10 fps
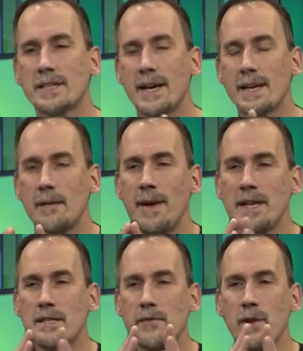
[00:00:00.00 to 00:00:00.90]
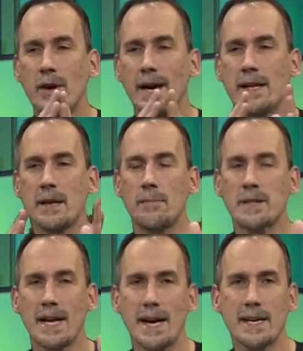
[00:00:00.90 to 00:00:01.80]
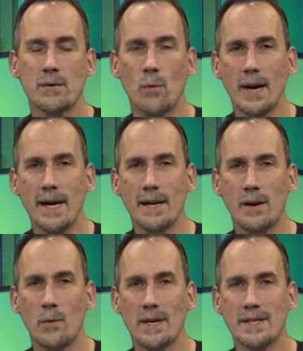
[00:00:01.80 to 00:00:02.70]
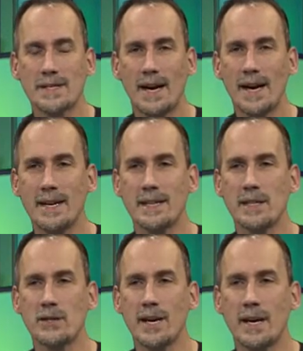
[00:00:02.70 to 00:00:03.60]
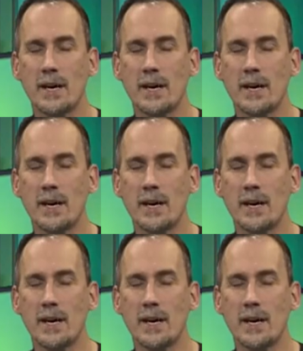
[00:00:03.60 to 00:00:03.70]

it's like imagine if you had uh, black and white on one side, and then you had